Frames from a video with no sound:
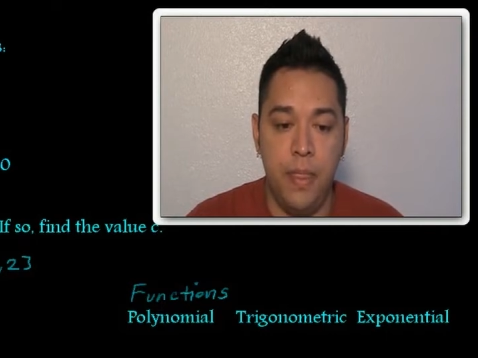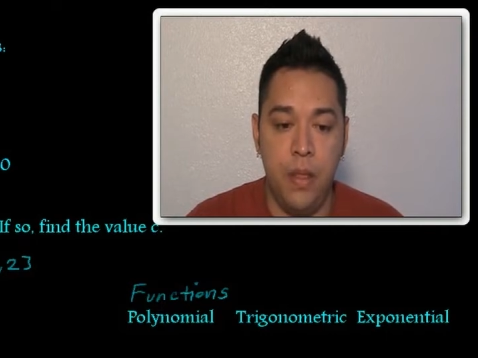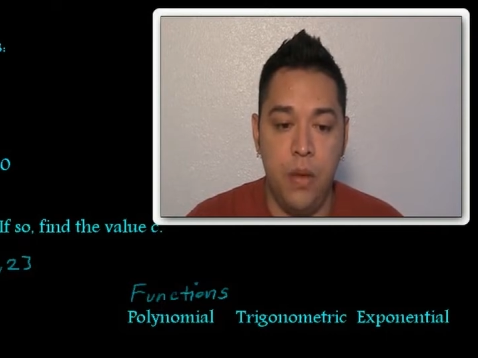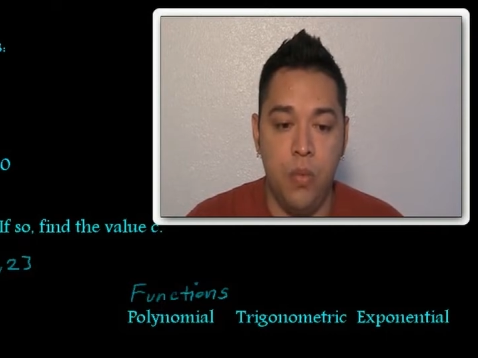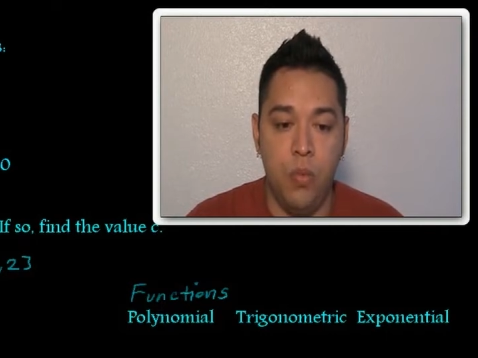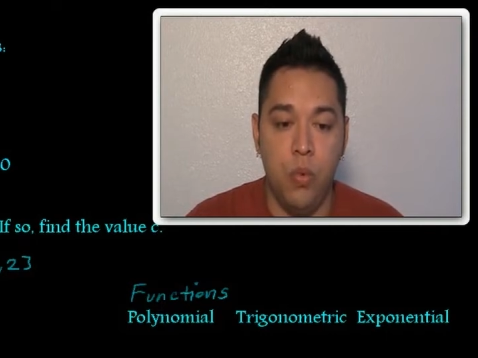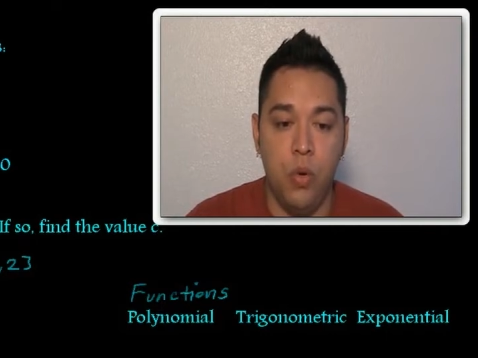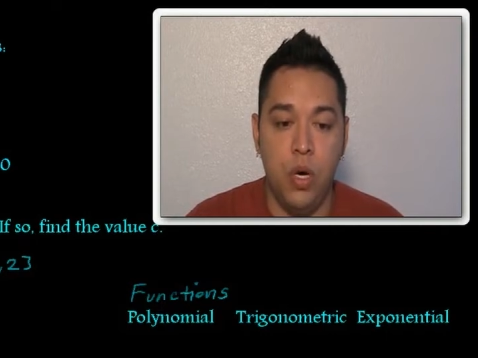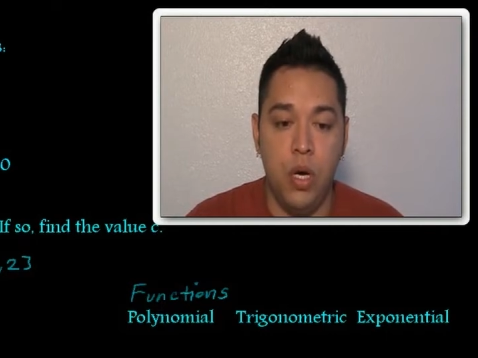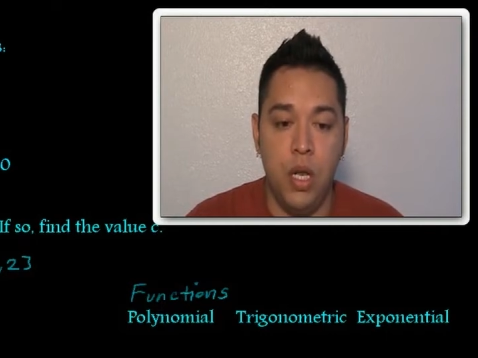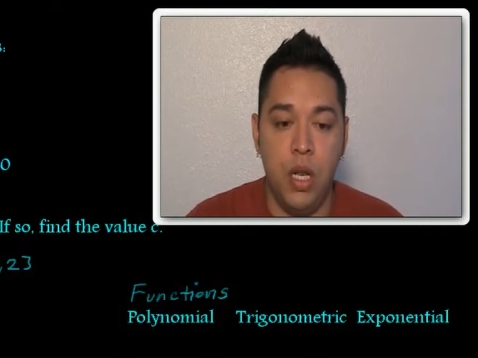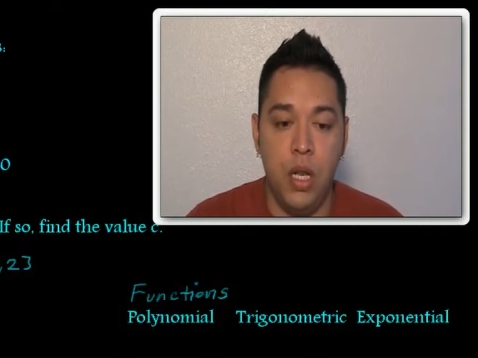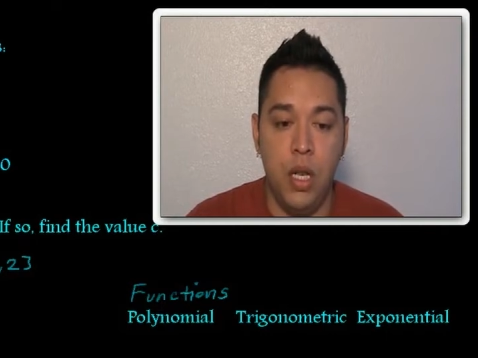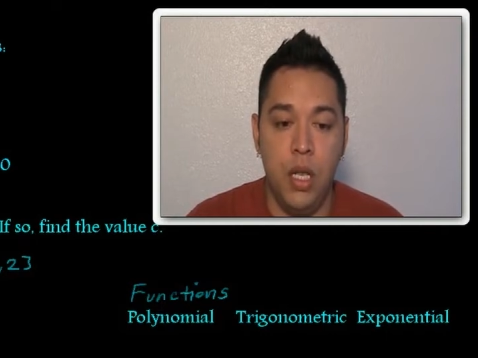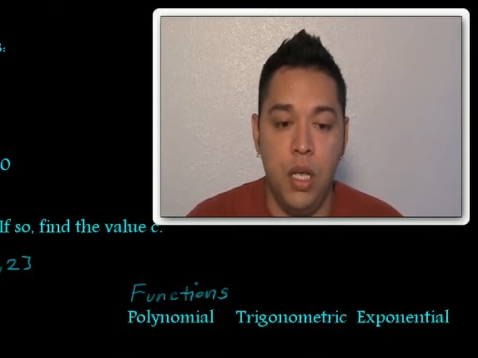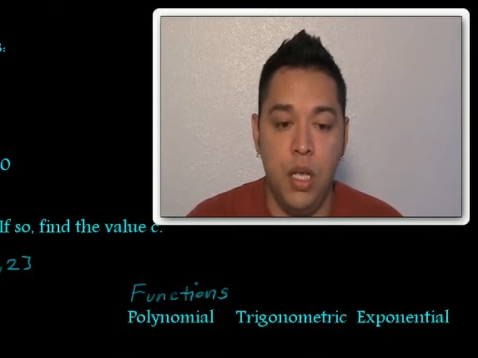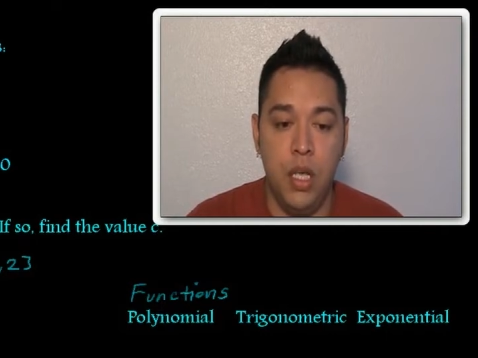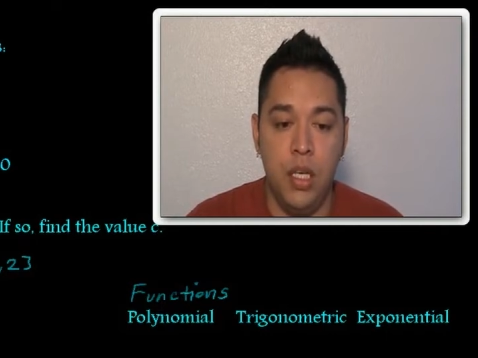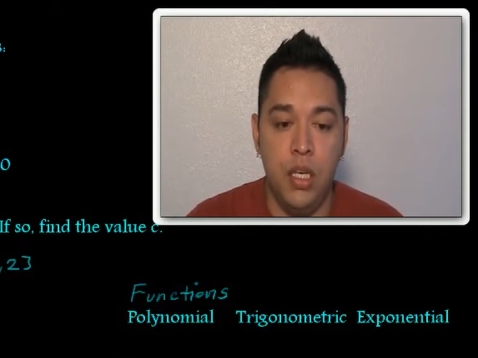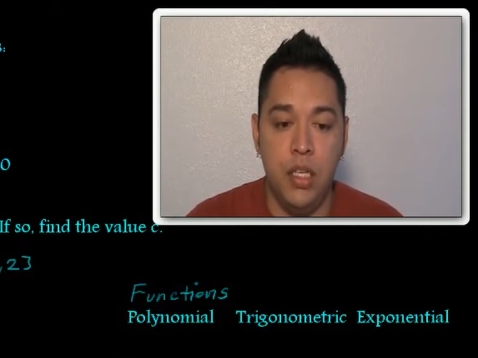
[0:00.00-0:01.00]
One
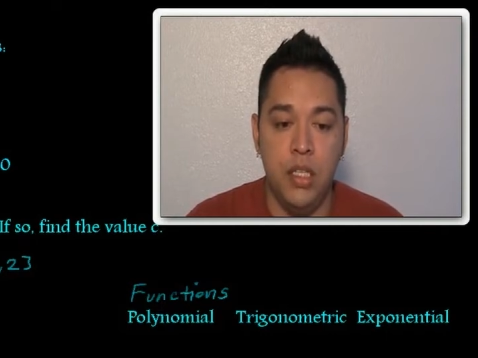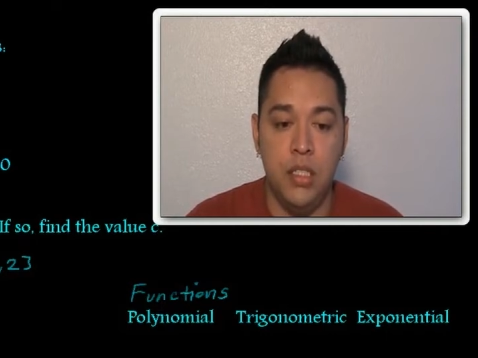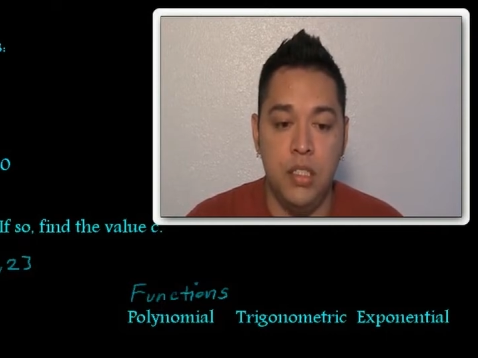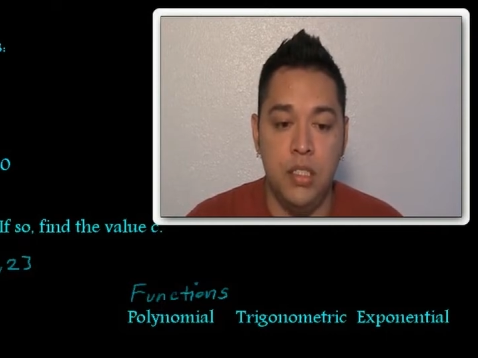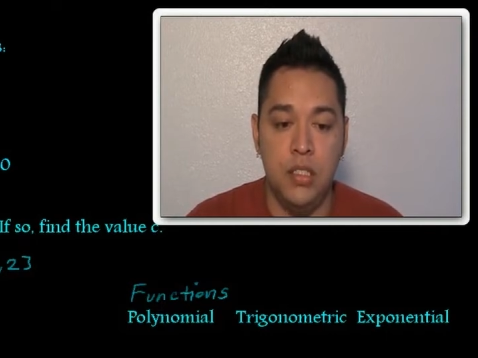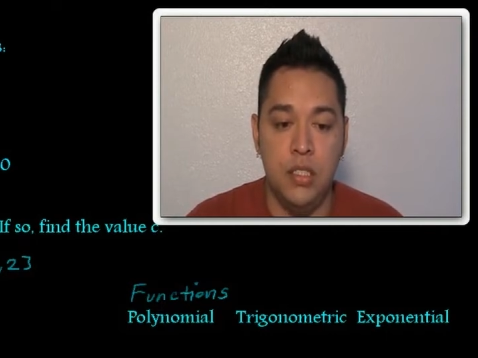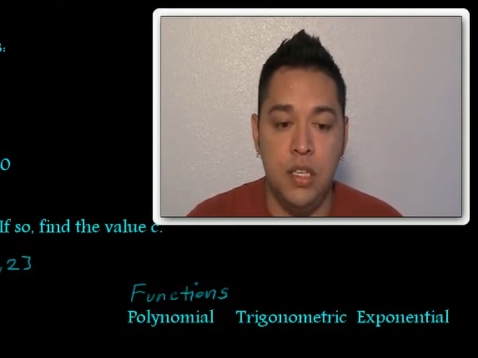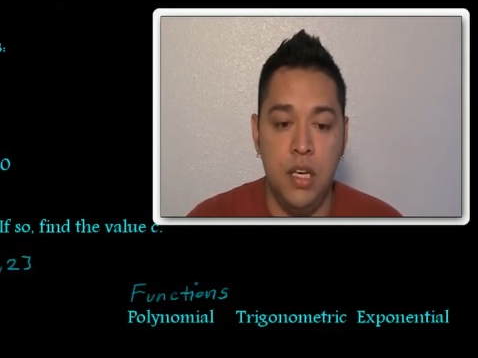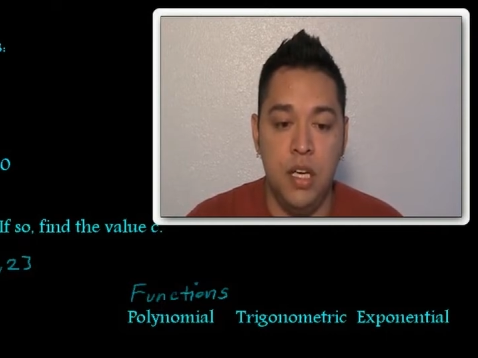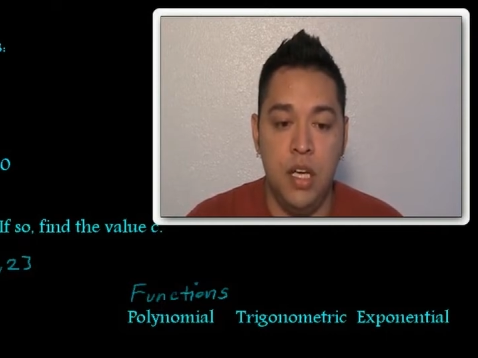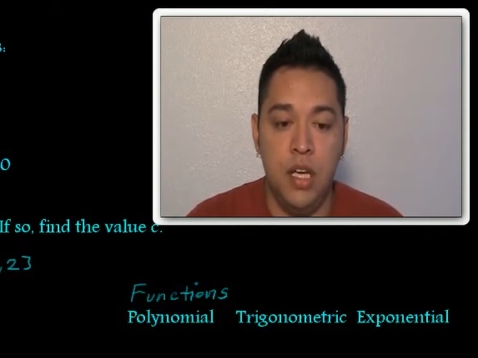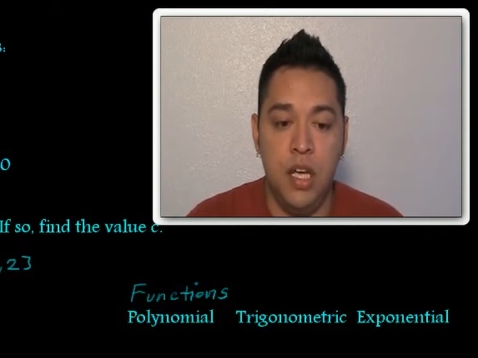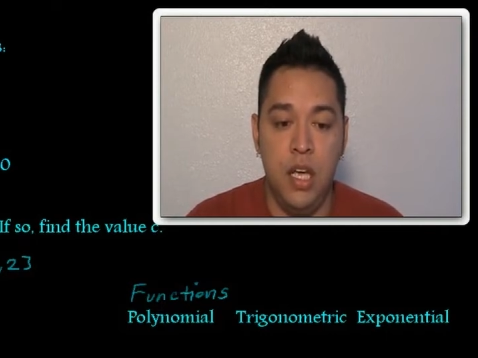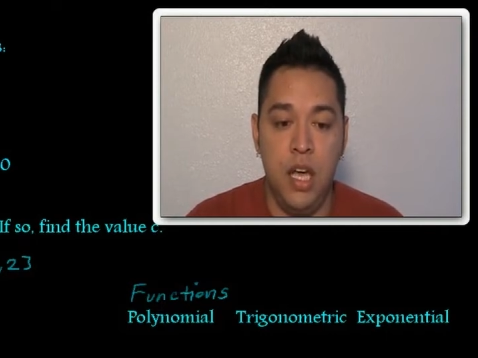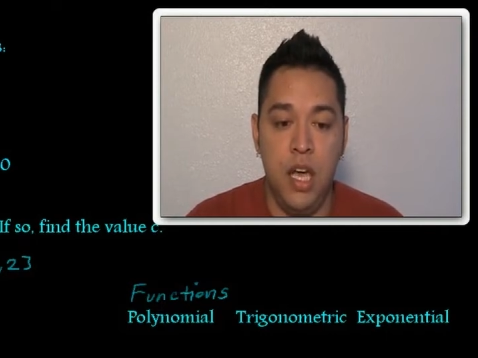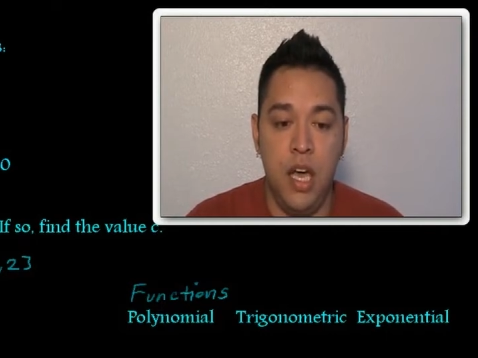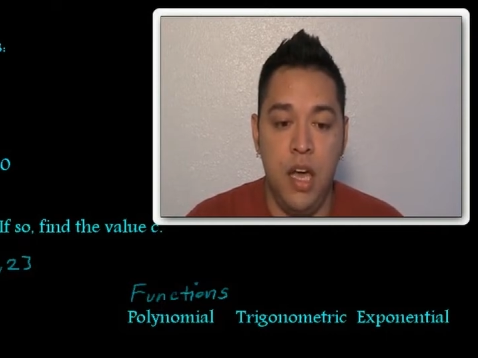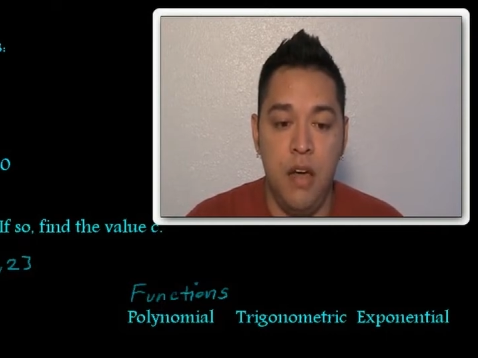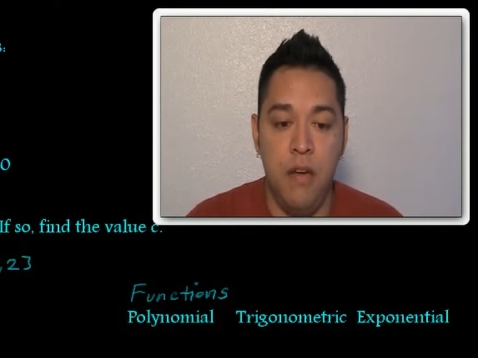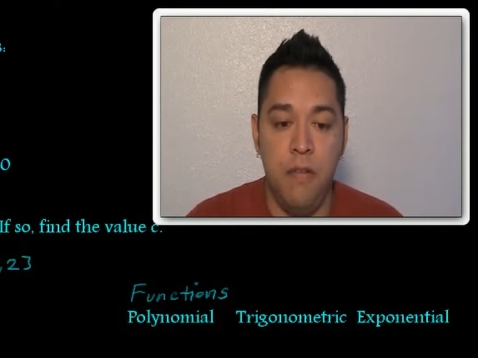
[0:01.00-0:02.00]
is
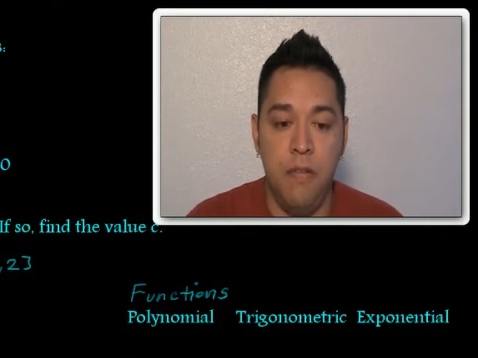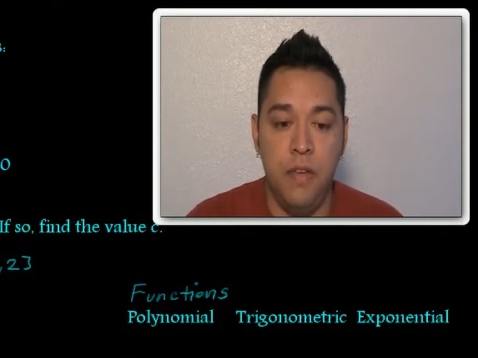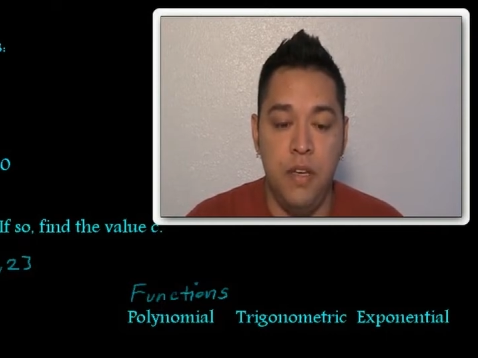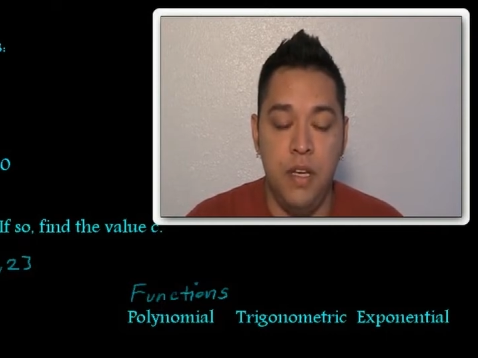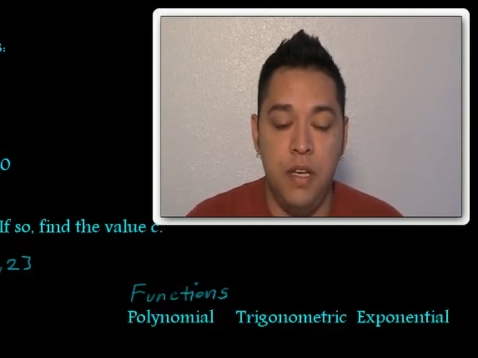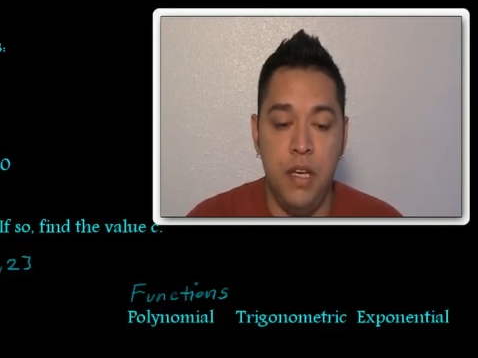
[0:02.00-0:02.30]
f